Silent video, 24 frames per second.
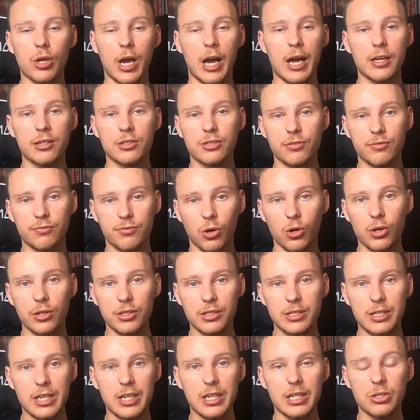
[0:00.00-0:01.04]
as
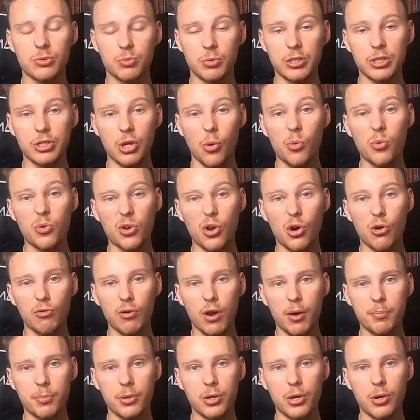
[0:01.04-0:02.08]
volunteers, we don't no
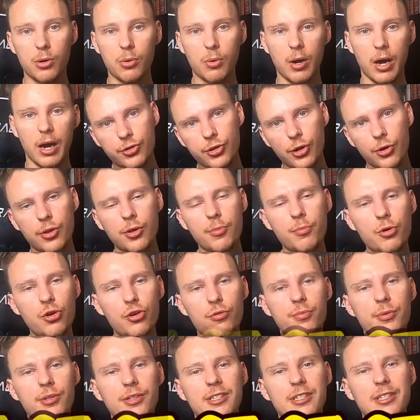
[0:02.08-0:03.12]
rep you. So the
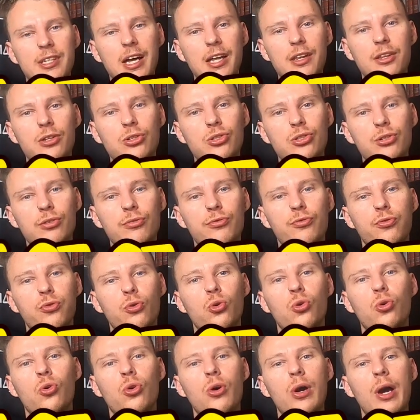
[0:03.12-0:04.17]
movement standards
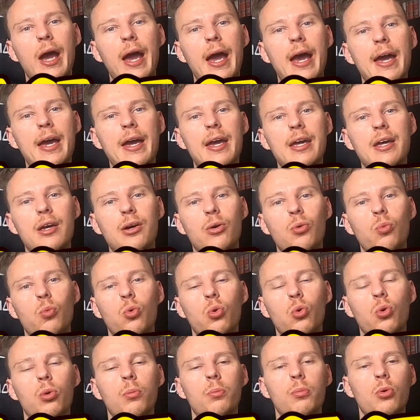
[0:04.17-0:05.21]
for a
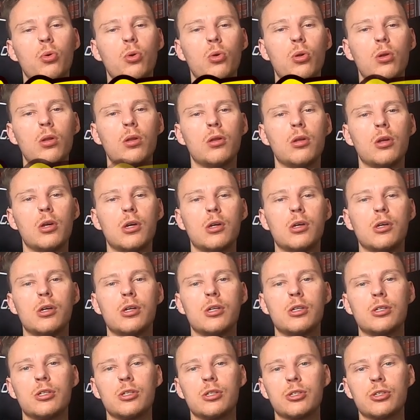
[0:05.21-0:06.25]
wall ball.
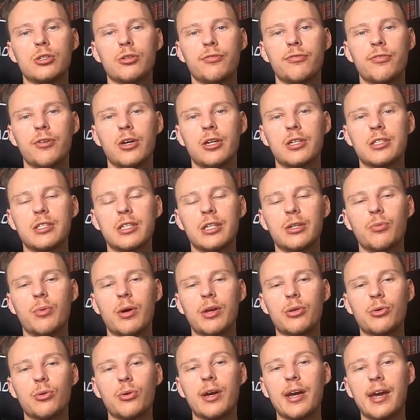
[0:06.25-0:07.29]
So firstly,
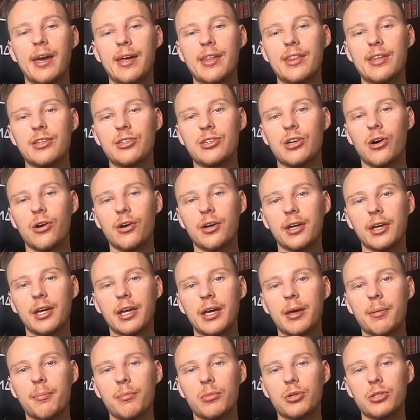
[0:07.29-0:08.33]
when you're hitting the target,
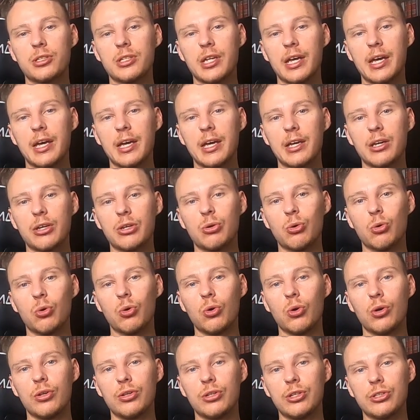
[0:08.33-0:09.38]
it must hit
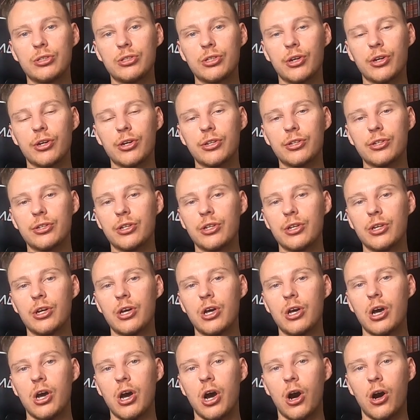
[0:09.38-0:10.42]
your desired
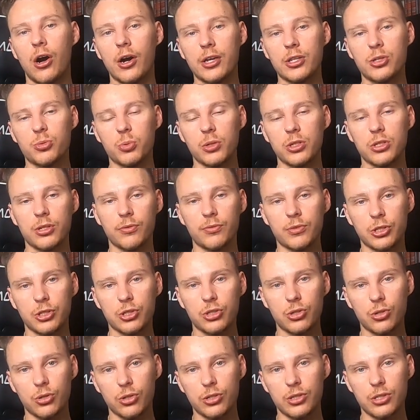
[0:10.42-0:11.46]
height, which I've
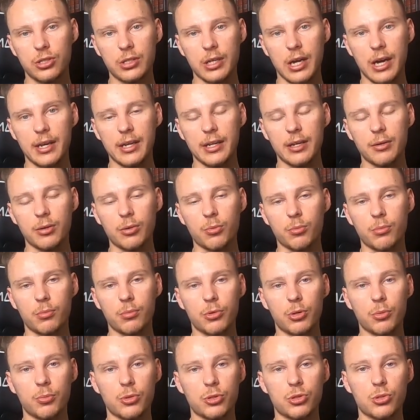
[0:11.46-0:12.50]
discussed, and
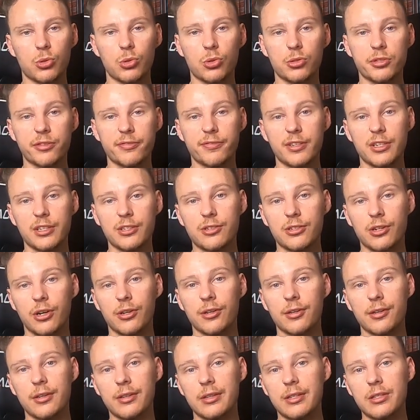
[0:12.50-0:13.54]
you must also finish
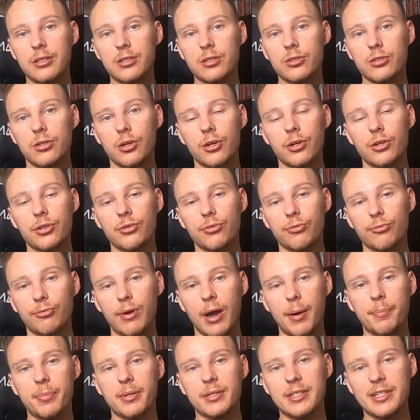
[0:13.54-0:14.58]
on the desired
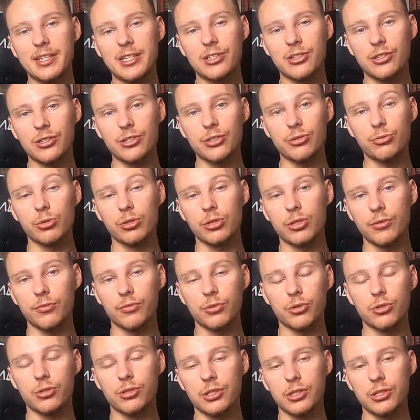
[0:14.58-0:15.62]
repetitions, which I've
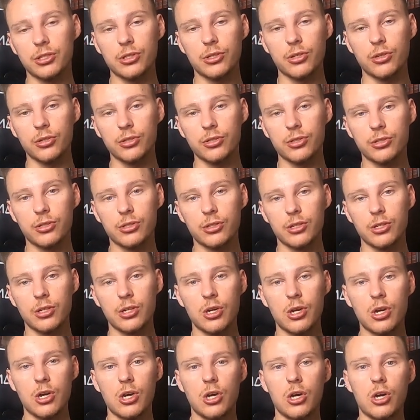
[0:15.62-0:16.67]
just discussed.
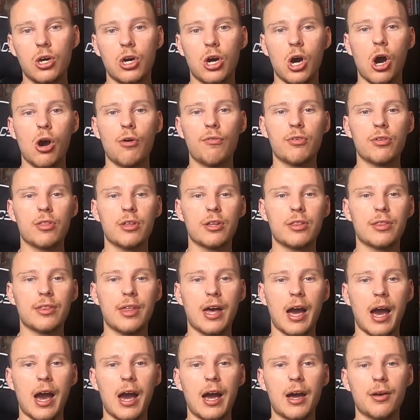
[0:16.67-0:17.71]
Other than
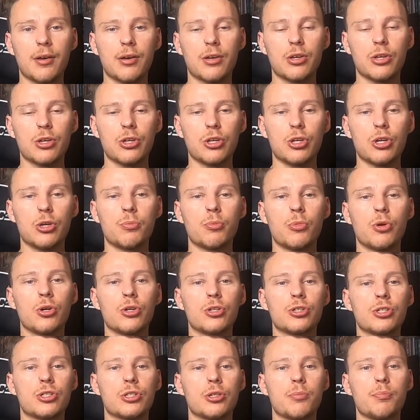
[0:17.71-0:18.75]
that, you
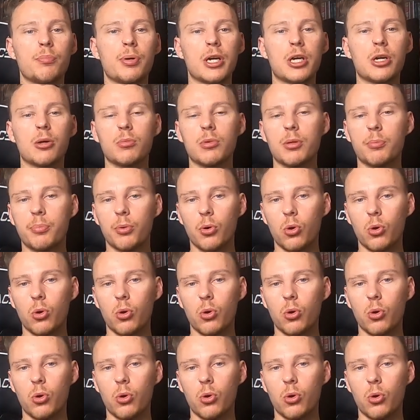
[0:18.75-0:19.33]
must pick up the